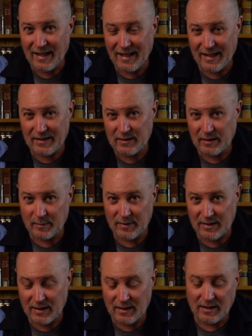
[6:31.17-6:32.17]
as a
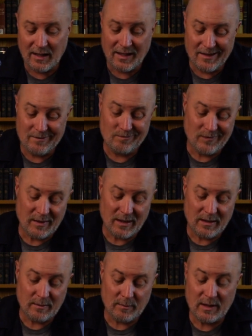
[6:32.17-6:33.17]
limousine,
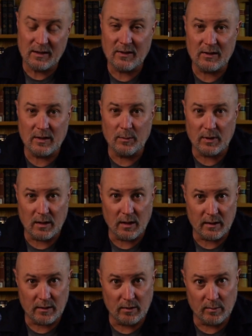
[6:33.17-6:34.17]
but it doesn't come with a
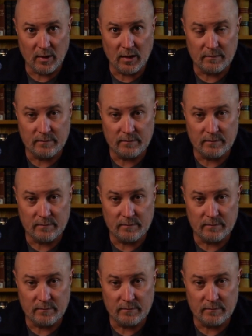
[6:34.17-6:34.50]
cocktail bar.